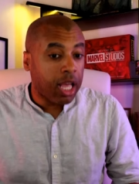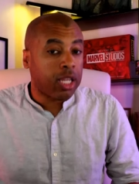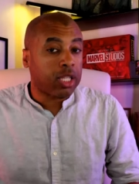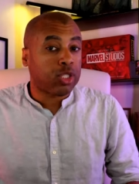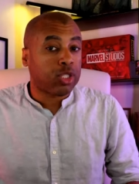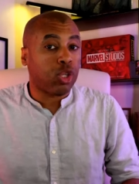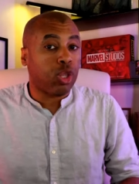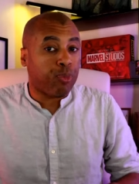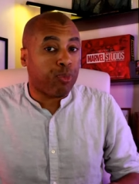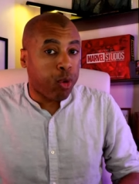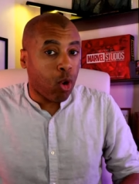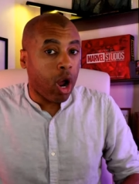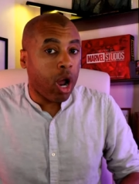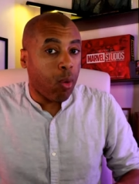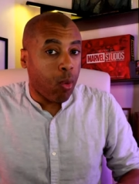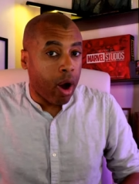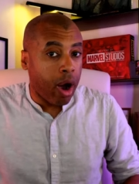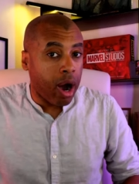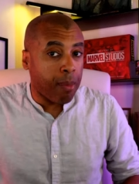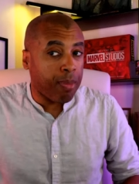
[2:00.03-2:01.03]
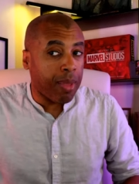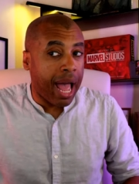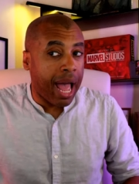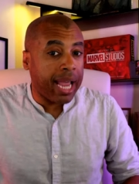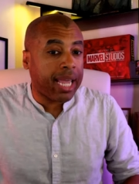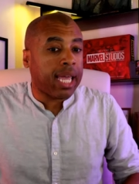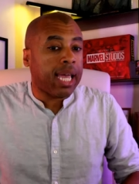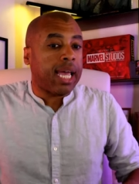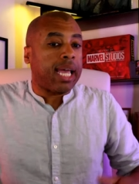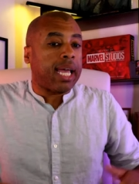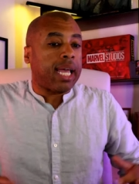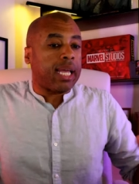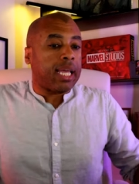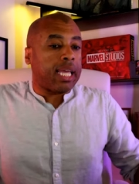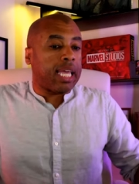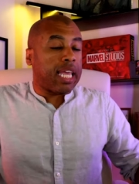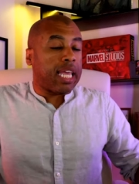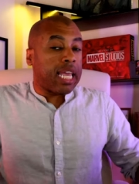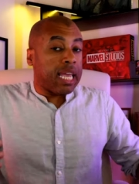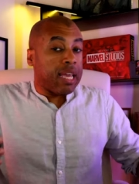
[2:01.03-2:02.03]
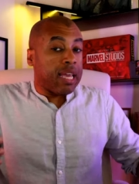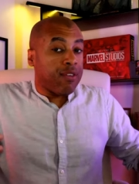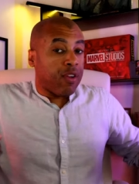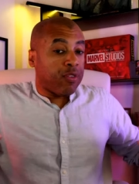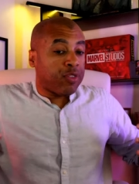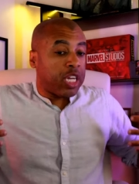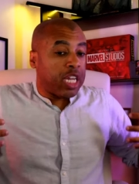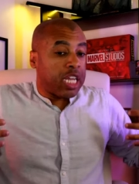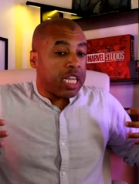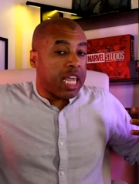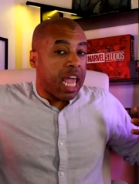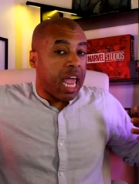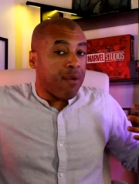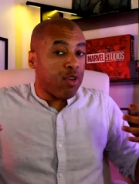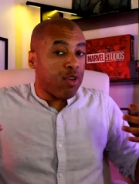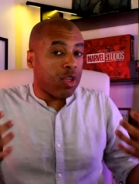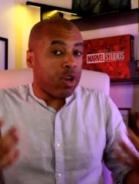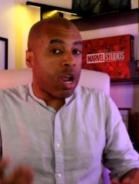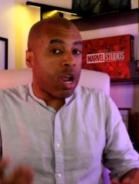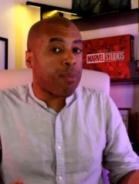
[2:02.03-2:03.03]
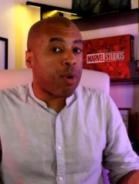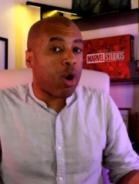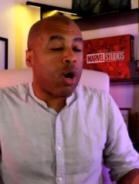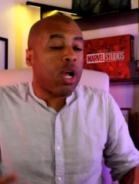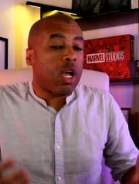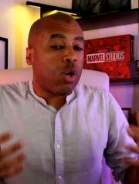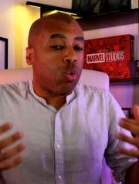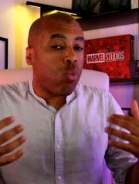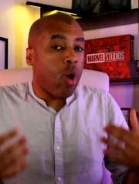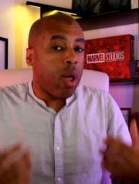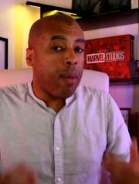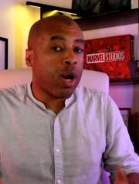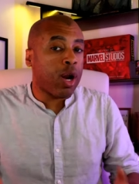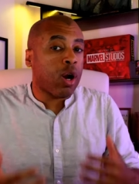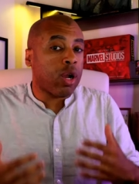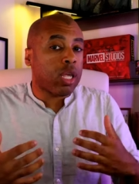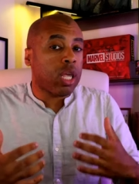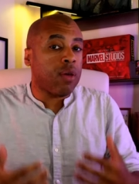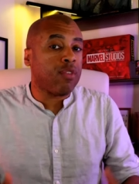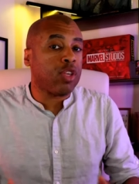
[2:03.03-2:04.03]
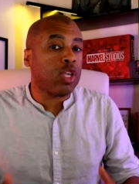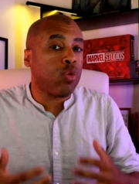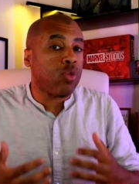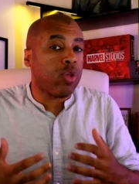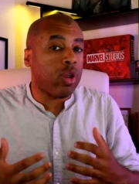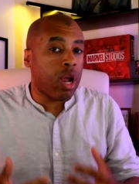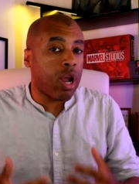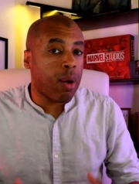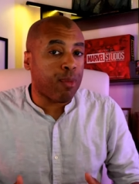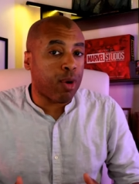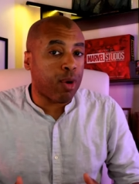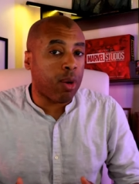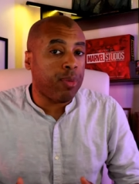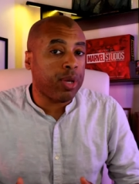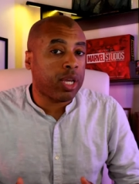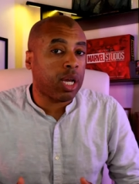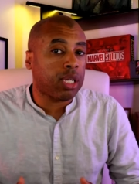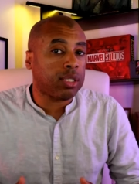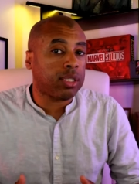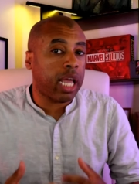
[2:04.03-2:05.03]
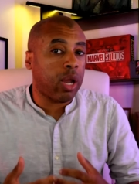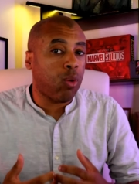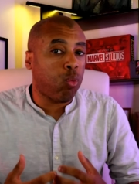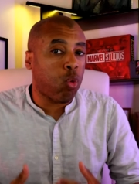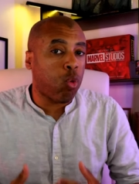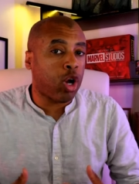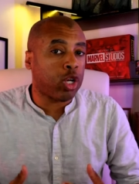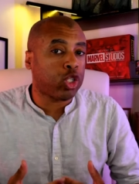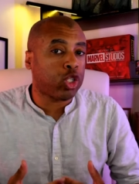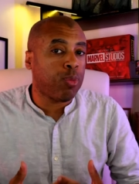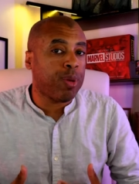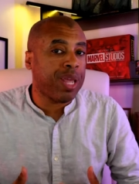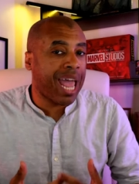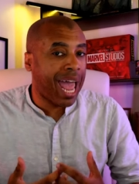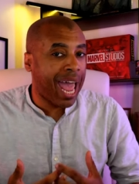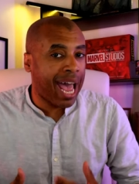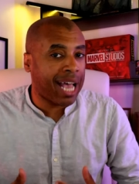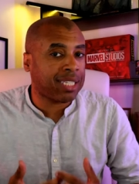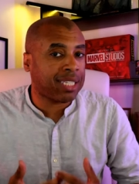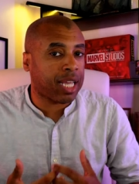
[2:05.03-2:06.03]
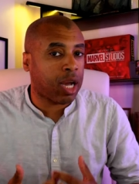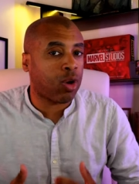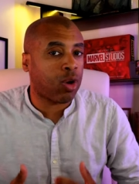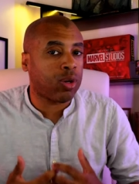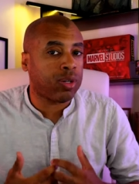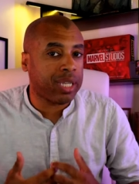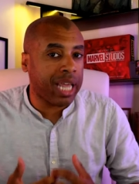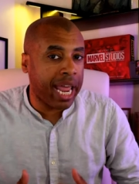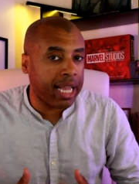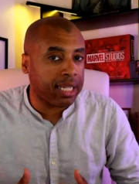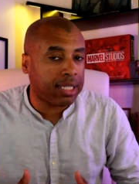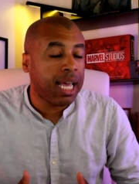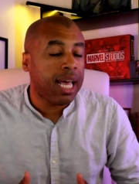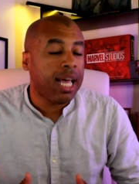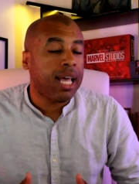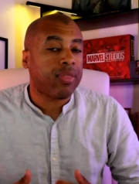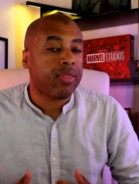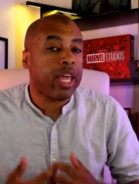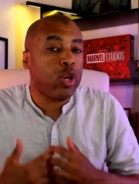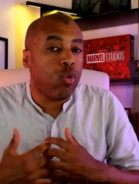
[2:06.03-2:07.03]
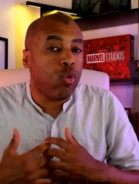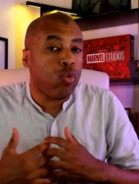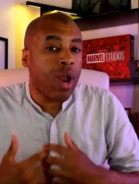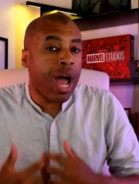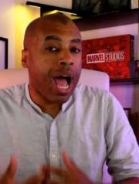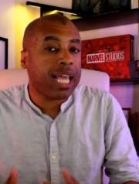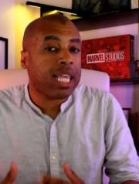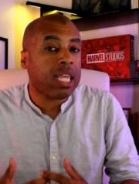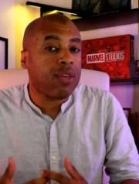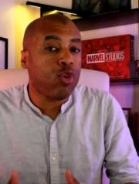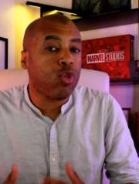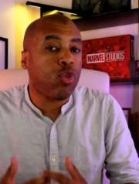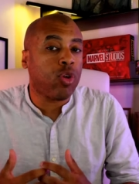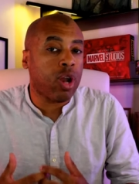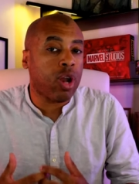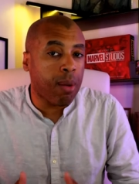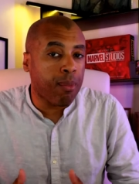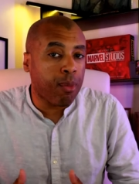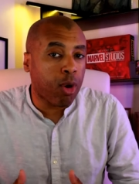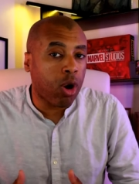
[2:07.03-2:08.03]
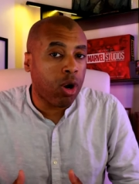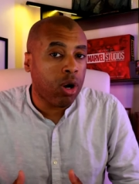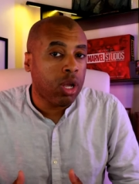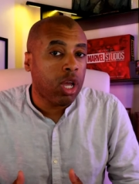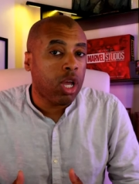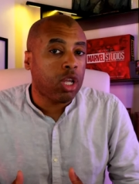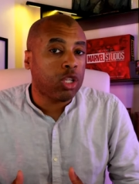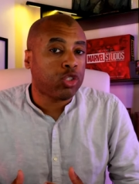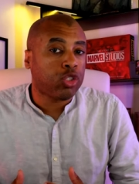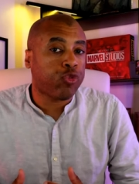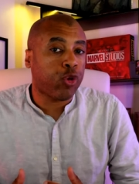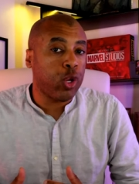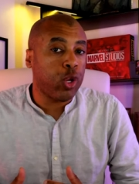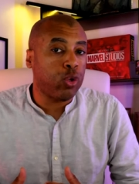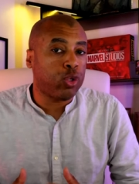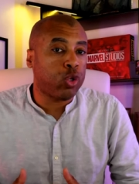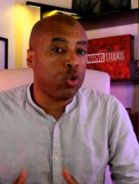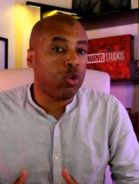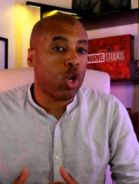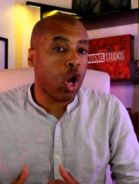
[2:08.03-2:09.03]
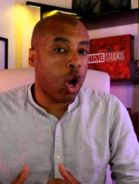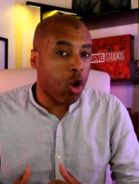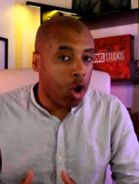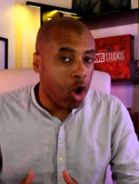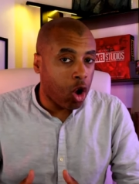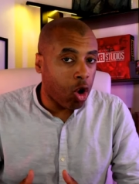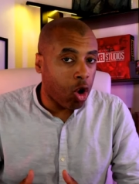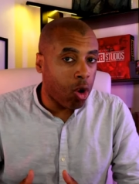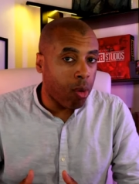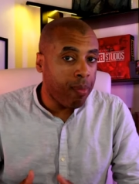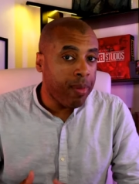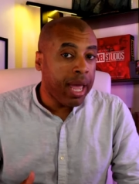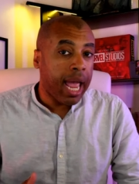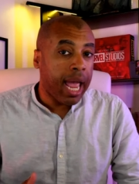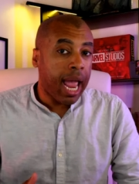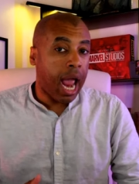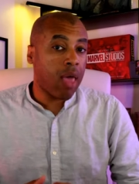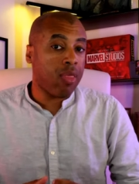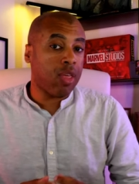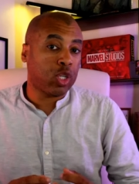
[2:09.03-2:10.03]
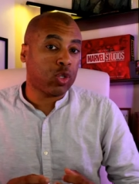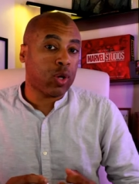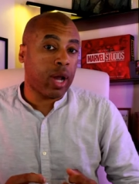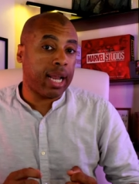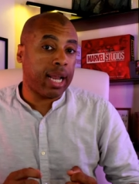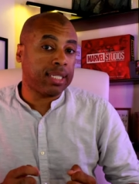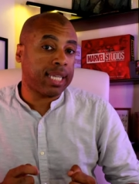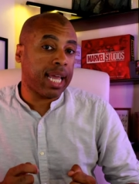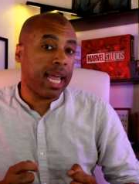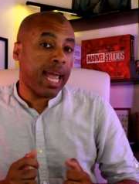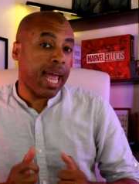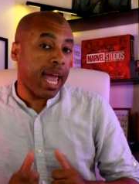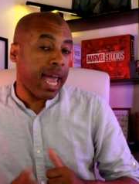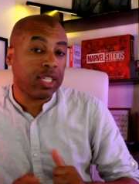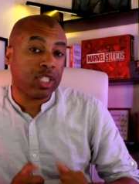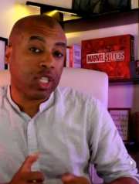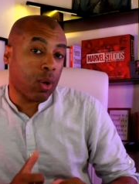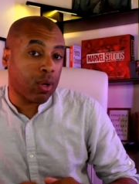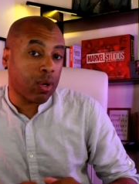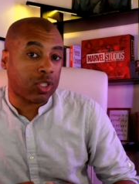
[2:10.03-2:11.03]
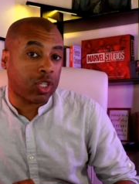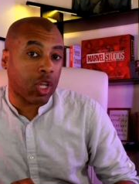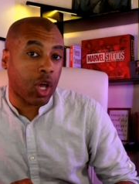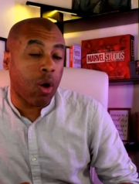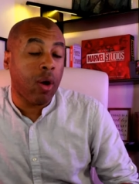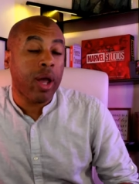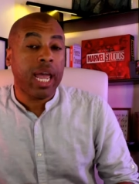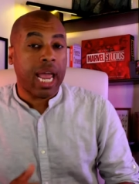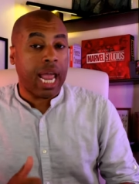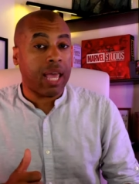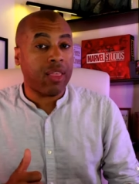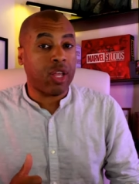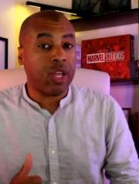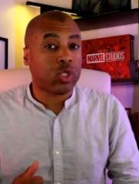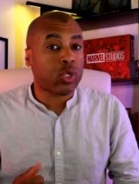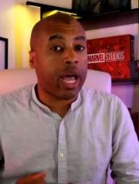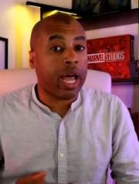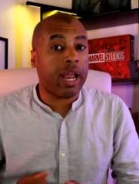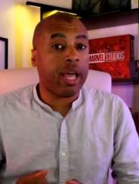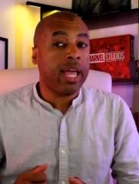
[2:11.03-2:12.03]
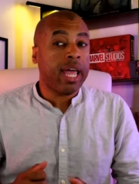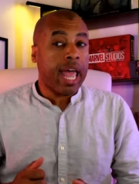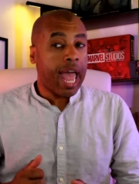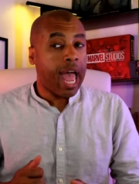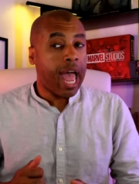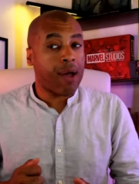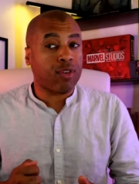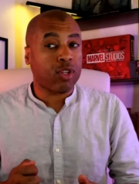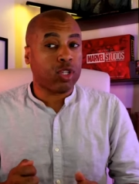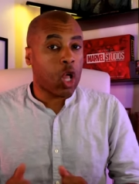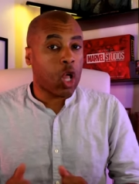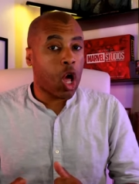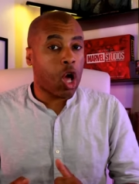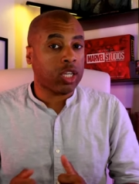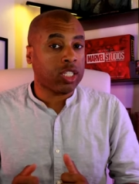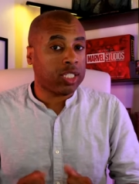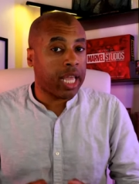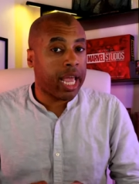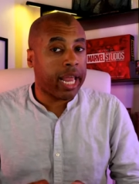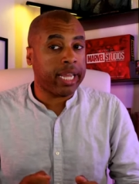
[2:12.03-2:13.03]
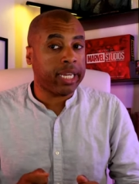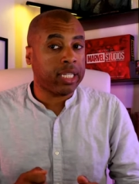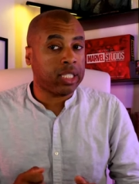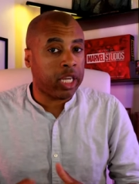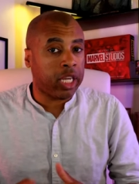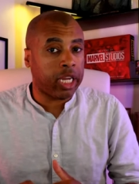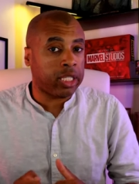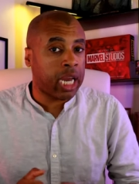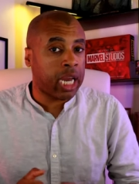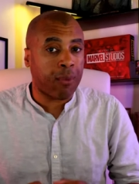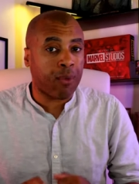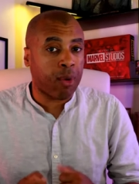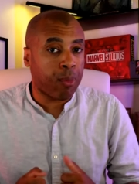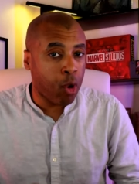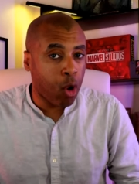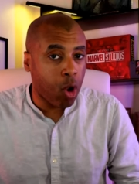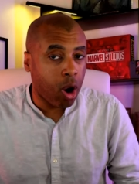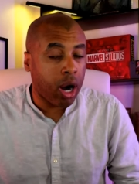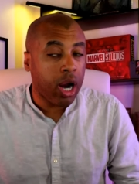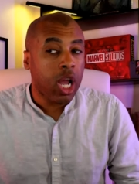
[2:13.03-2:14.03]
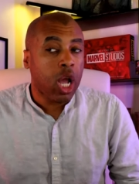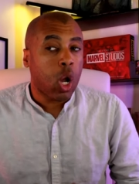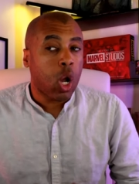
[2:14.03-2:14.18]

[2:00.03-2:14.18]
to the point where I'm like, even if she gave you the number, women are giving you the number because they want to be asked out on dates. They do not give you the number for you to go home and then try to say, hey, so-and-so, and then try to have a long-standing chit-chat rapport.